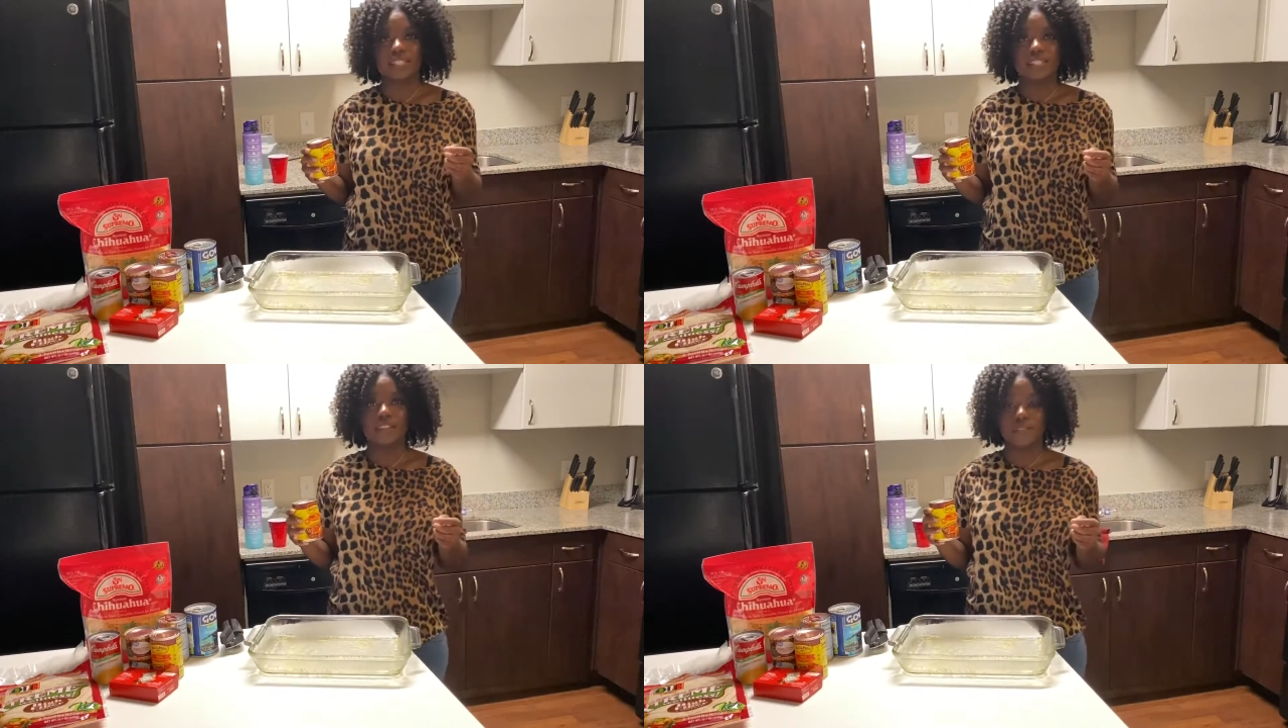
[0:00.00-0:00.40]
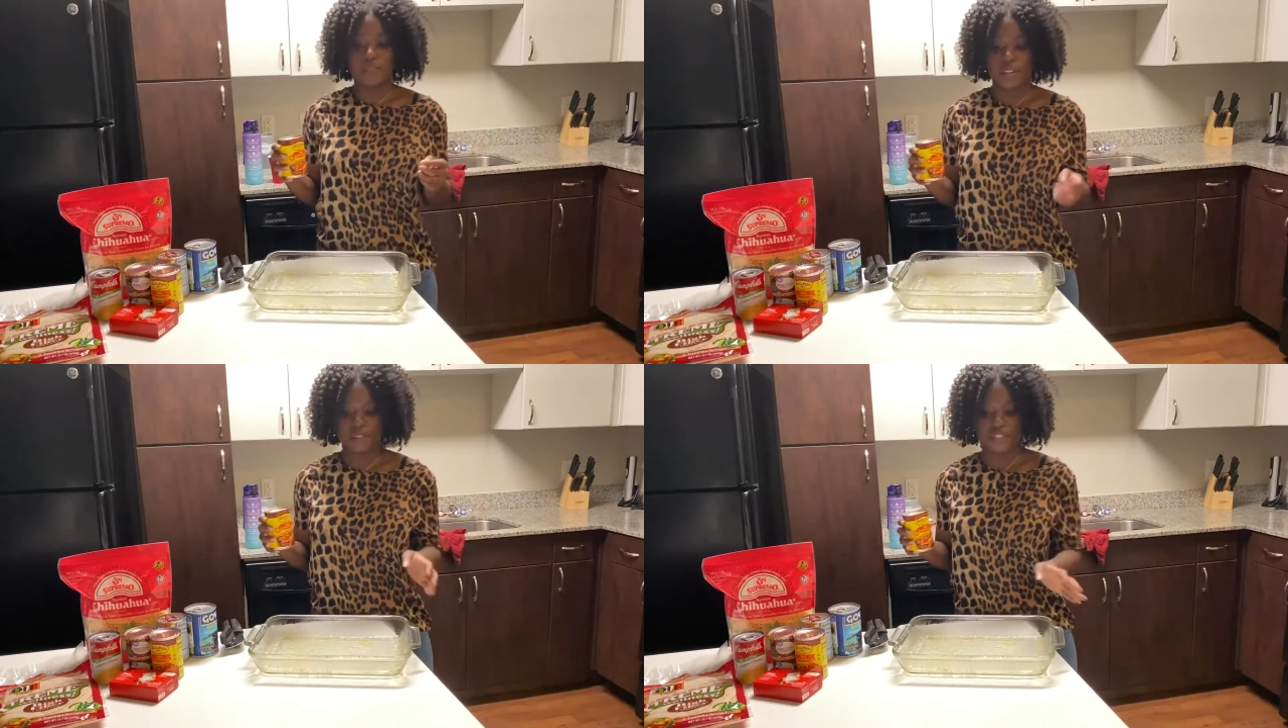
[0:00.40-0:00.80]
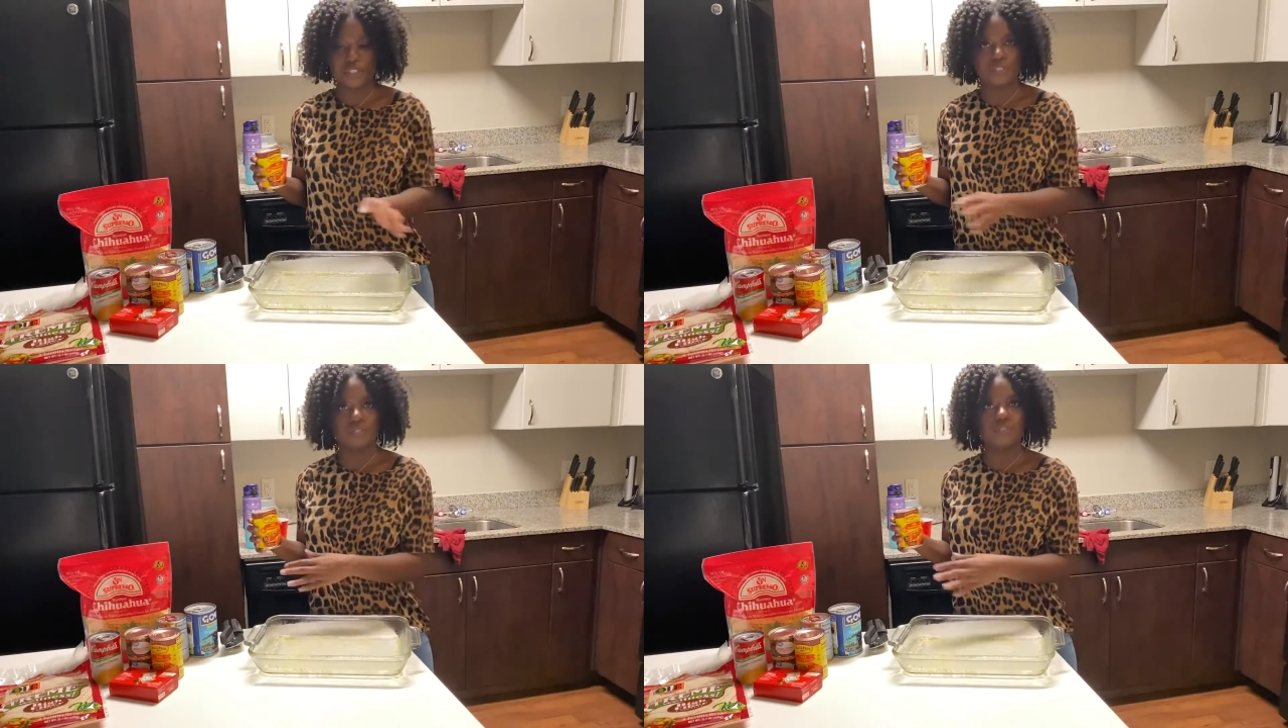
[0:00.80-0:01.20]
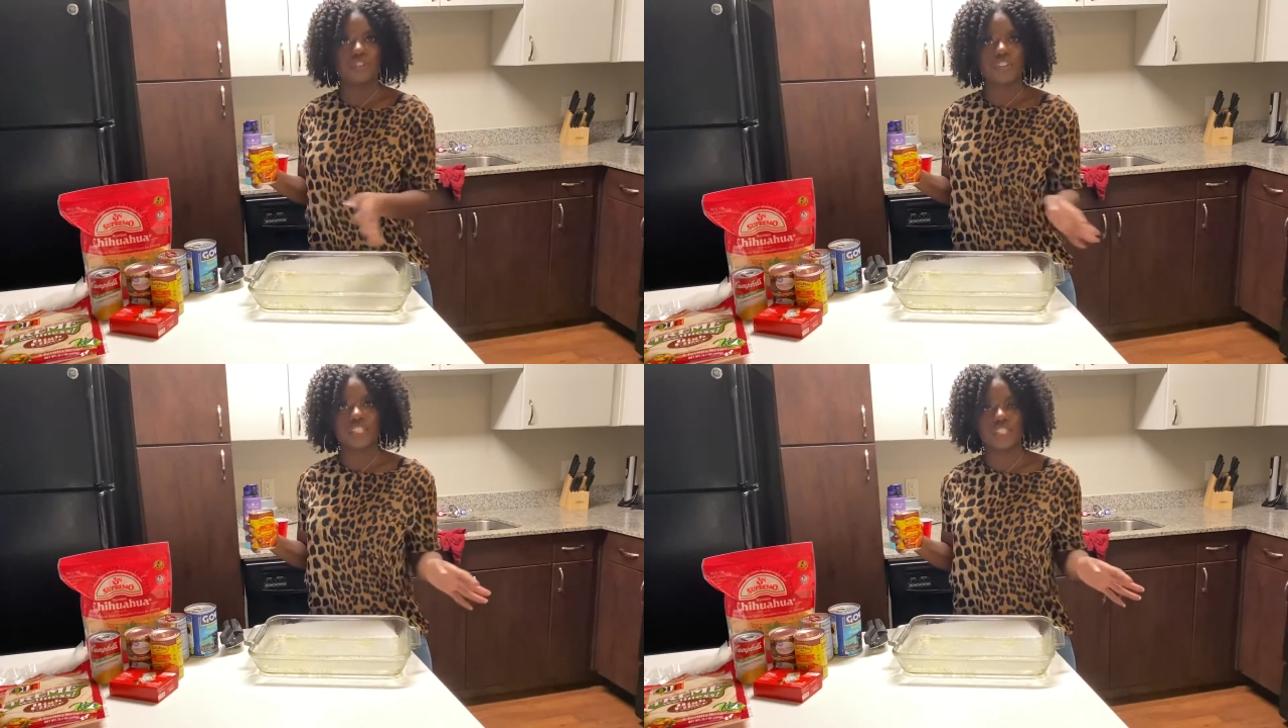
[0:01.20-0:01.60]
step after you've
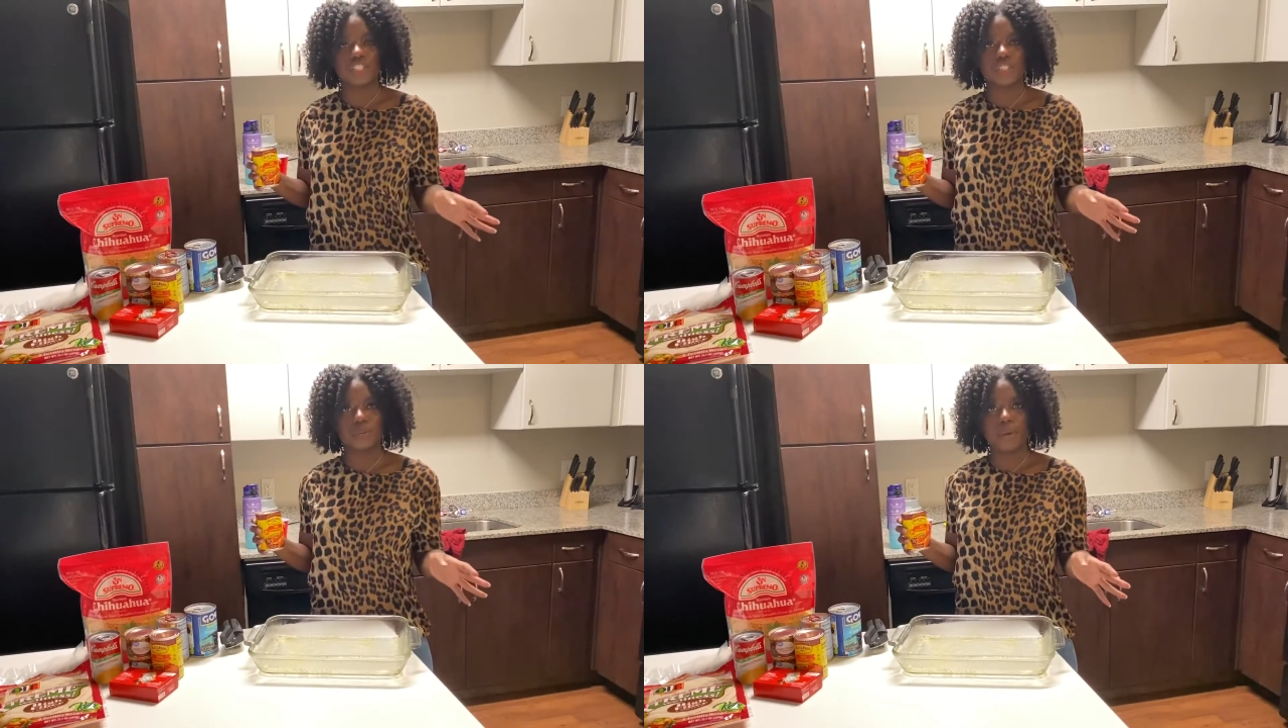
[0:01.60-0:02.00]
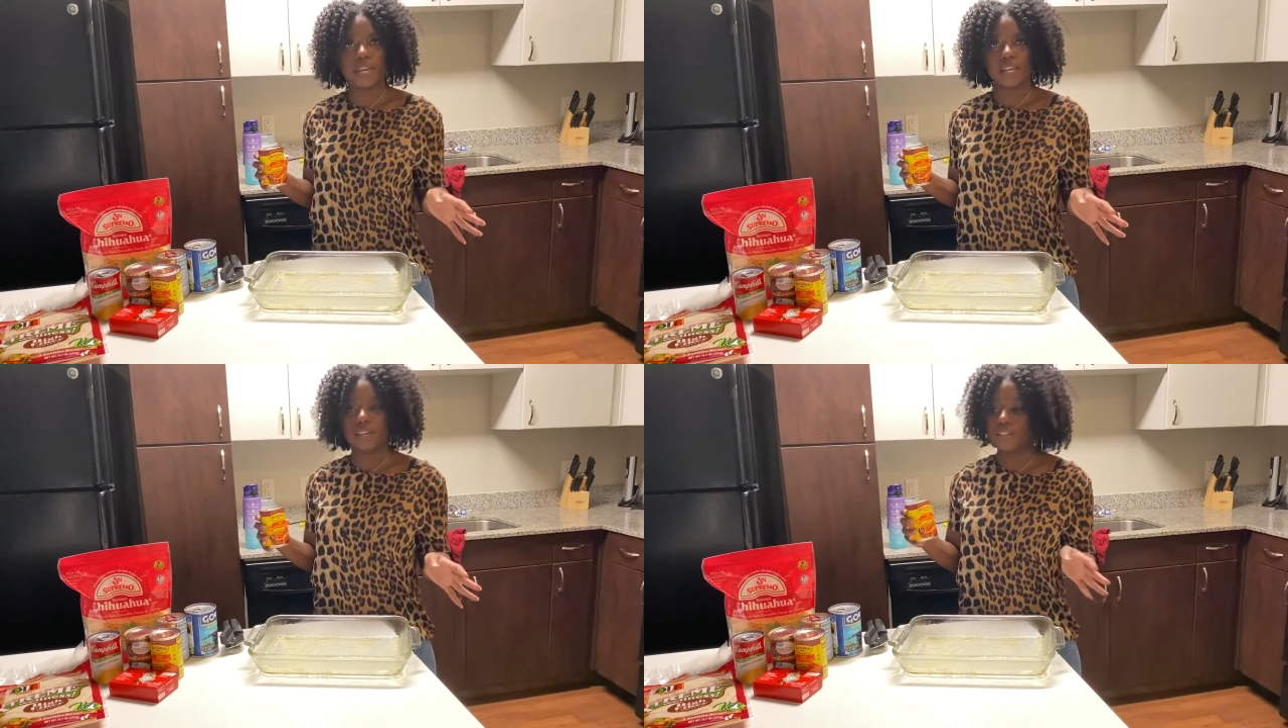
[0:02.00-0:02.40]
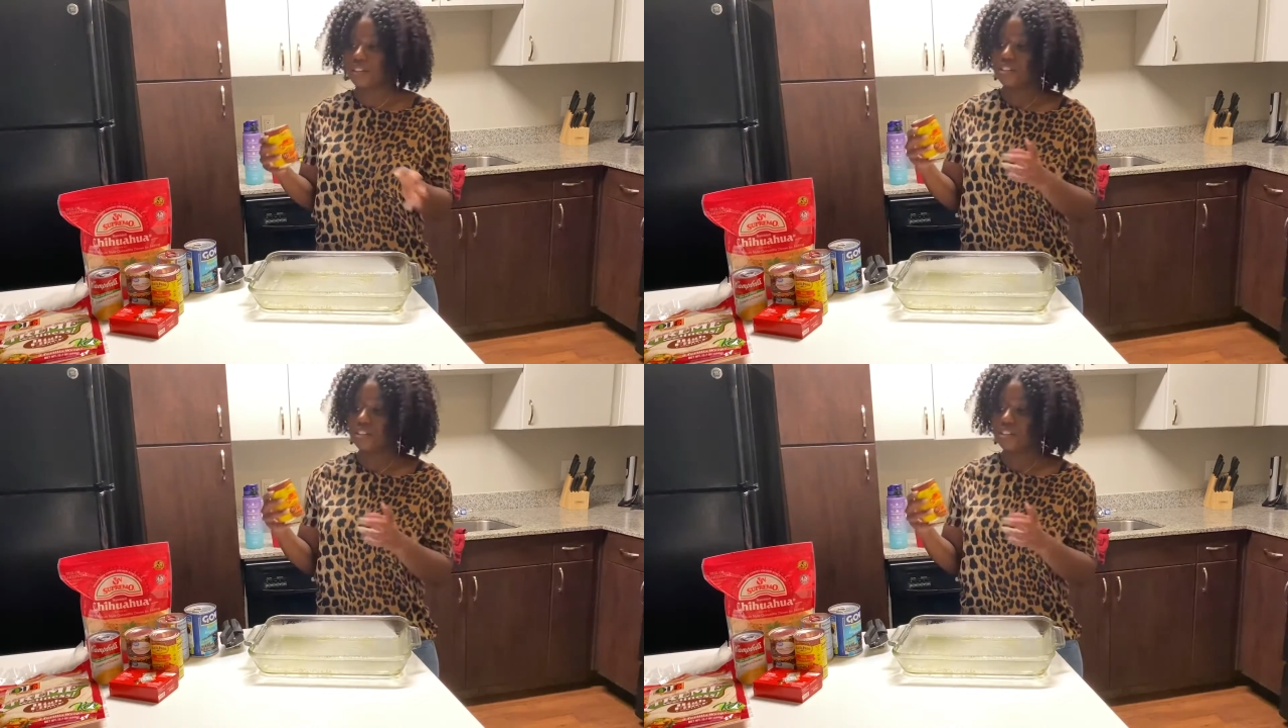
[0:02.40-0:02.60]
greased your pan